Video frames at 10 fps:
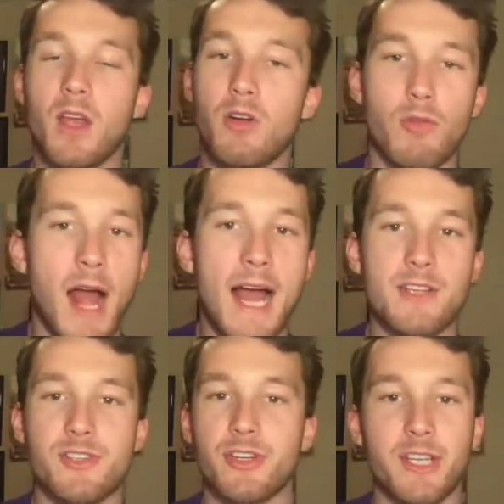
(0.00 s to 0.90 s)

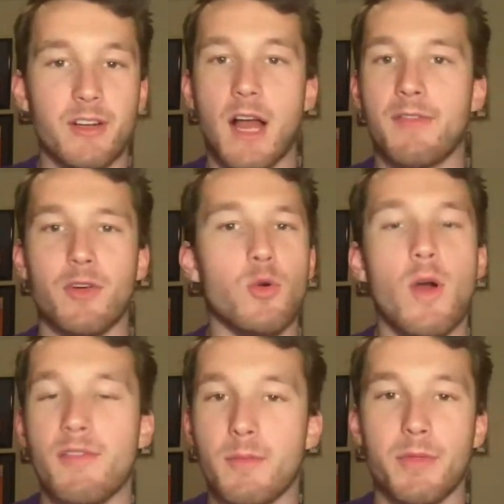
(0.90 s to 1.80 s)
Arraez or Kirloff or
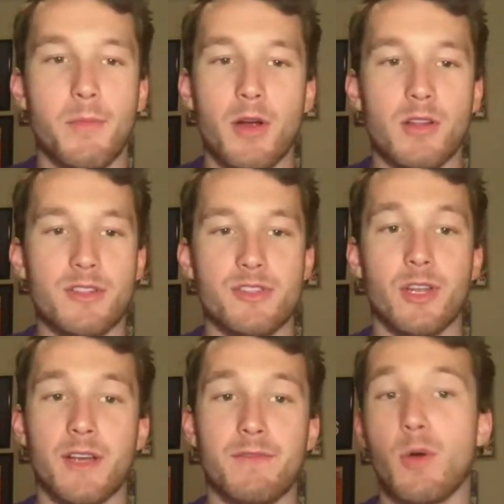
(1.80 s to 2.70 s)
whoever the Marlins are
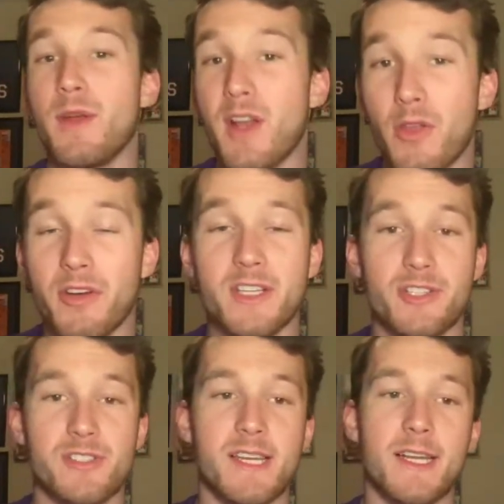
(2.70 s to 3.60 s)
looking for. We know they're
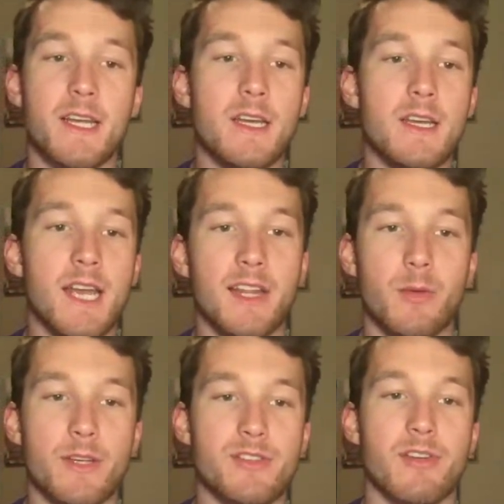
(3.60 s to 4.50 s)
interested in
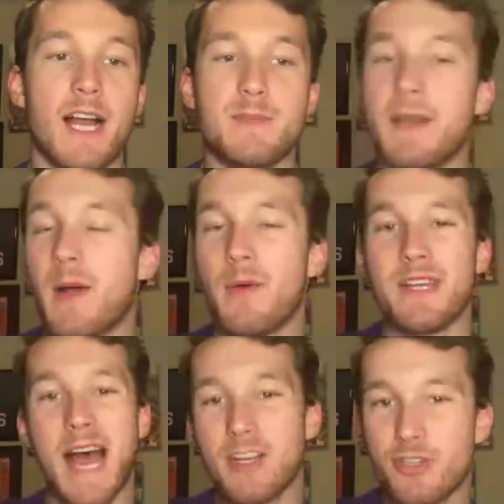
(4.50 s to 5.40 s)
Luis Arraez, but I
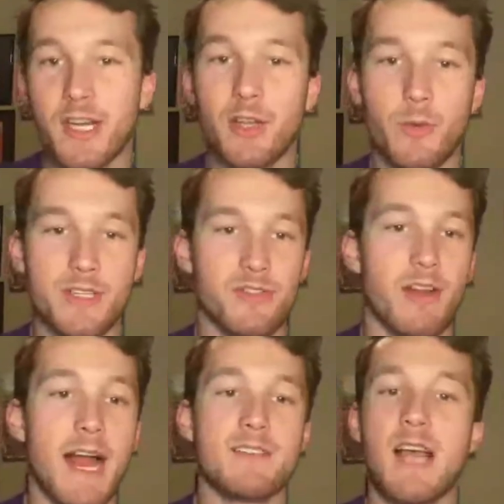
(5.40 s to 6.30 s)
would not trade Luis
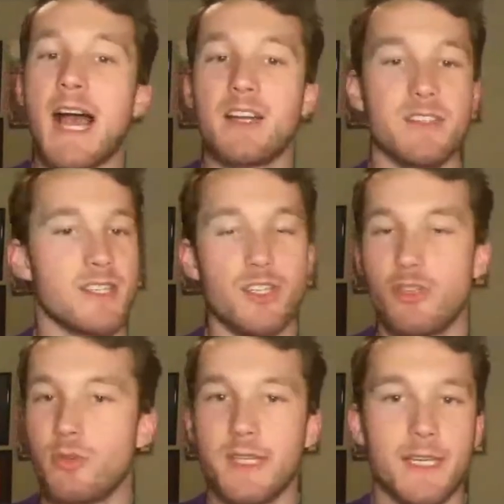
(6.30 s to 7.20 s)
Arraez. I could see
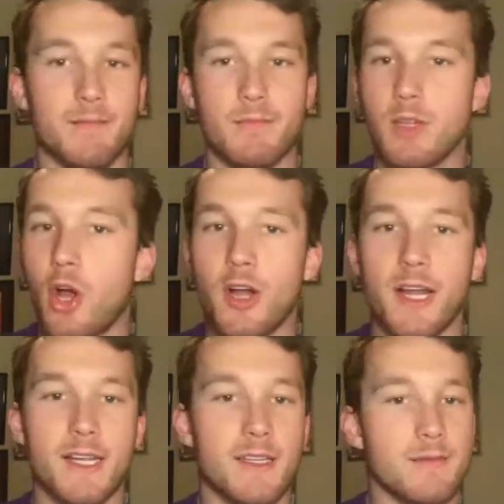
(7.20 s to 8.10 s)
Julian,
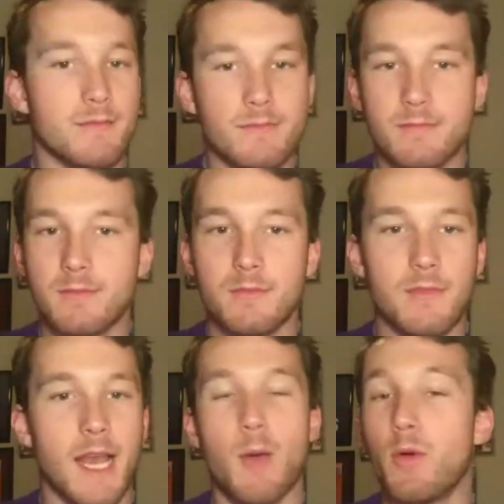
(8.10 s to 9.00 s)
Larnick.
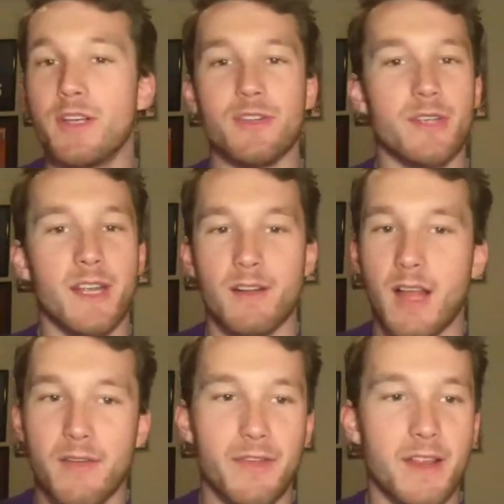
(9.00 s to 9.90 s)
I wouldn't do
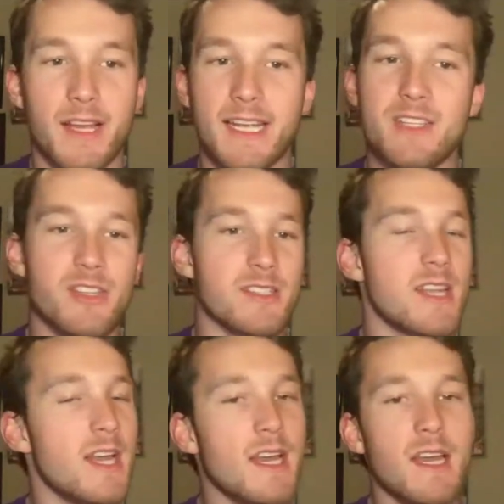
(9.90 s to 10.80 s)
Kirloff either. Like, it's
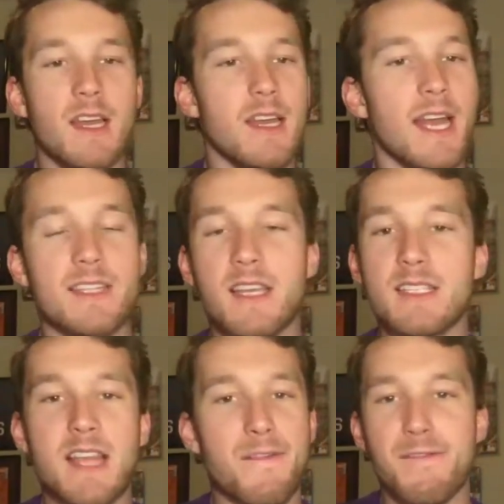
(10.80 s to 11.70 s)
just,
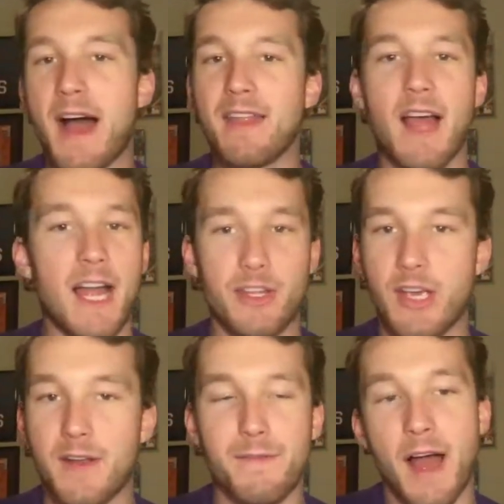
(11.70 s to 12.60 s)
it's that fine line
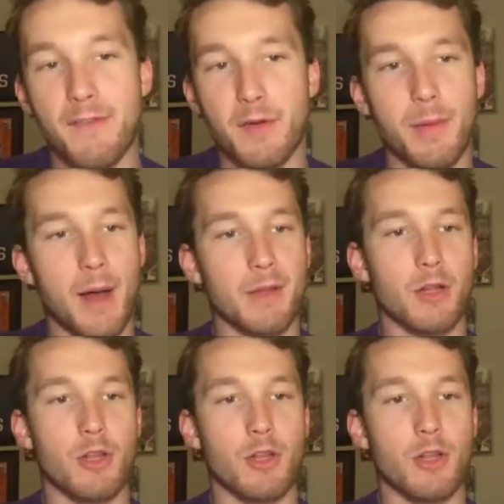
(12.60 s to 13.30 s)
you got to find for Pablo